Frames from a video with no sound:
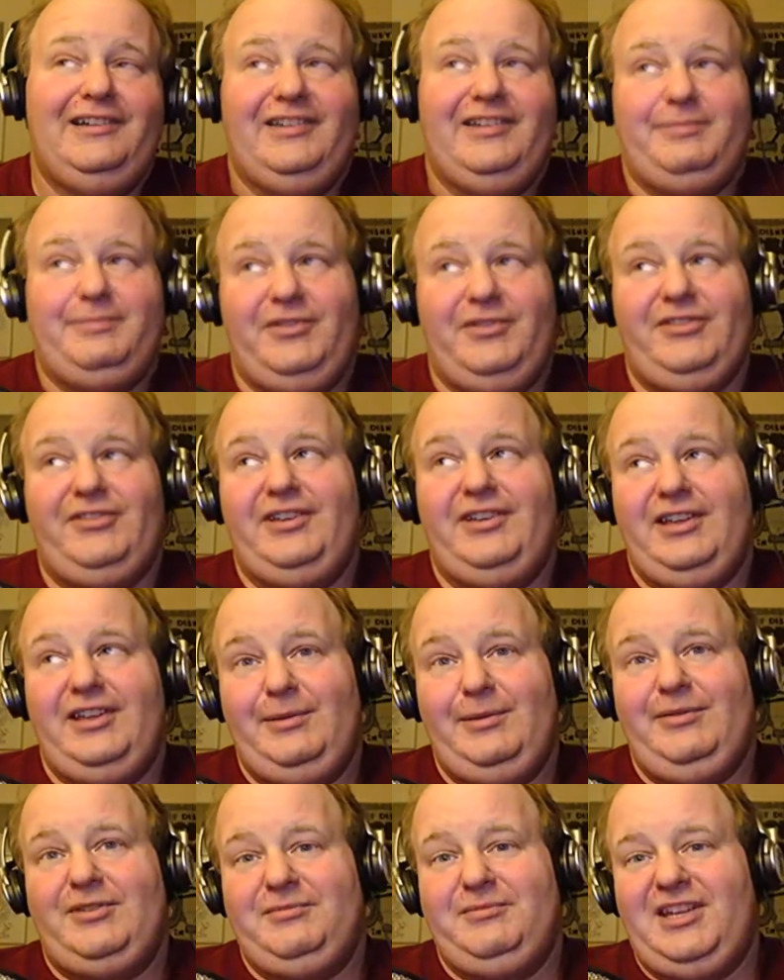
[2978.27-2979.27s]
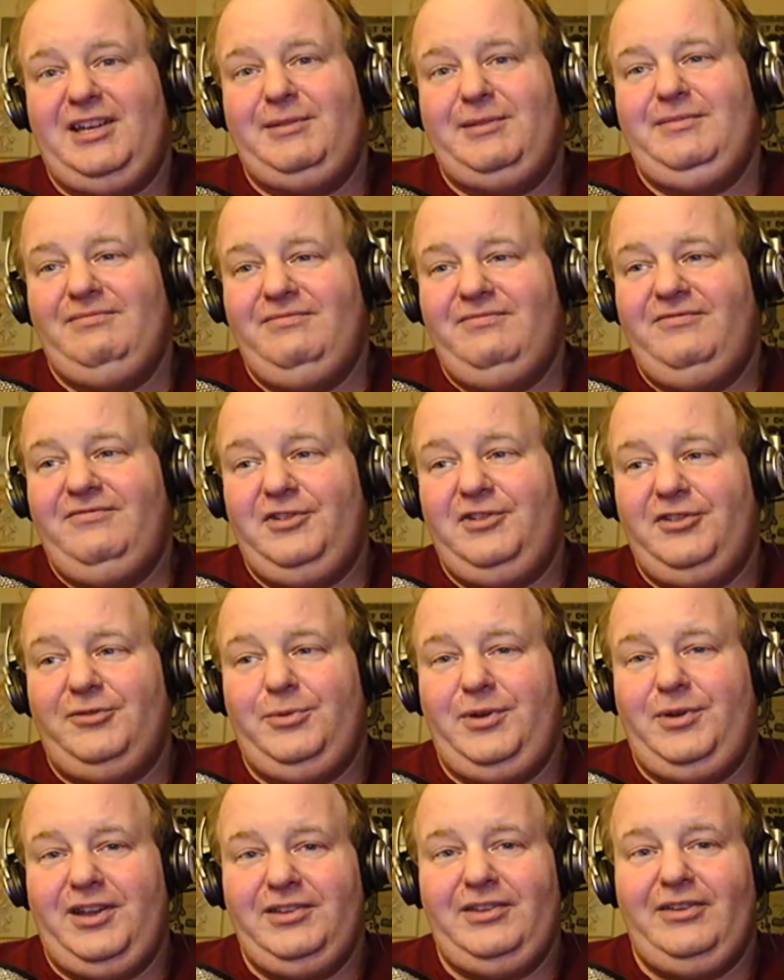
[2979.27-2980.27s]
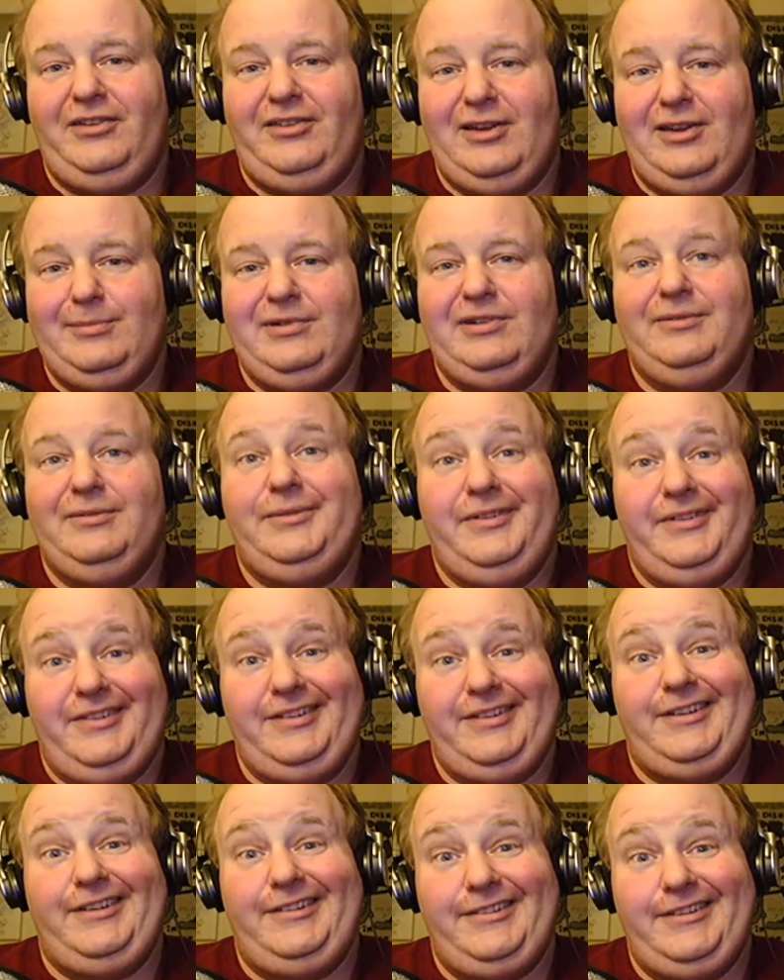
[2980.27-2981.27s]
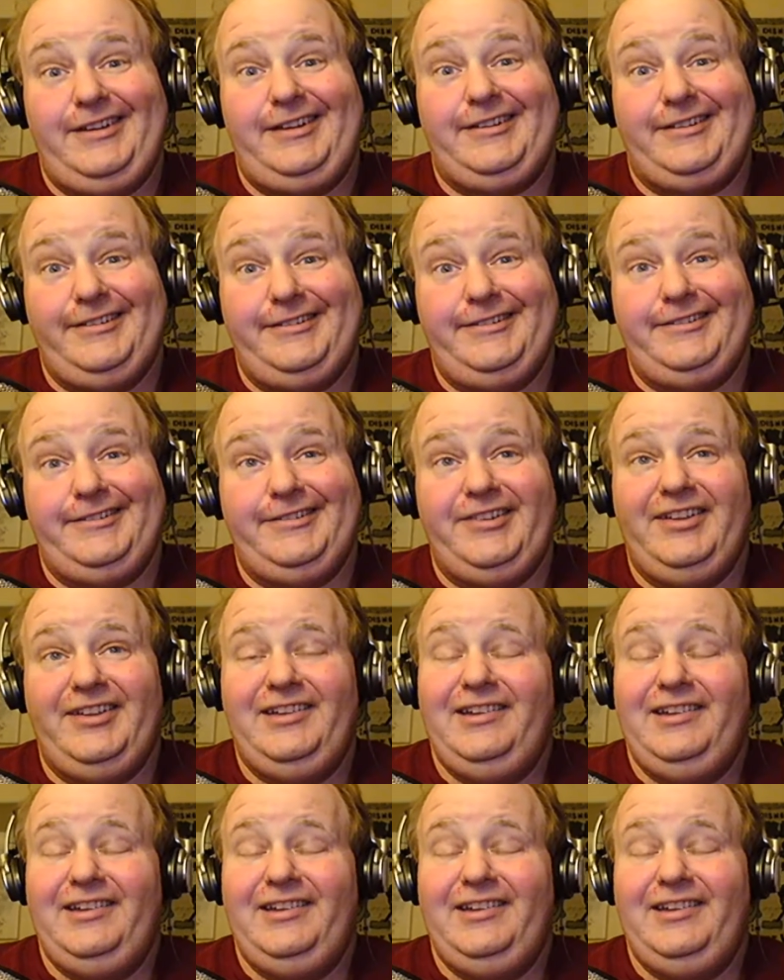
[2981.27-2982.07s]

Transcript: Supposed to get them sometime first week of December. We'll see how that goes.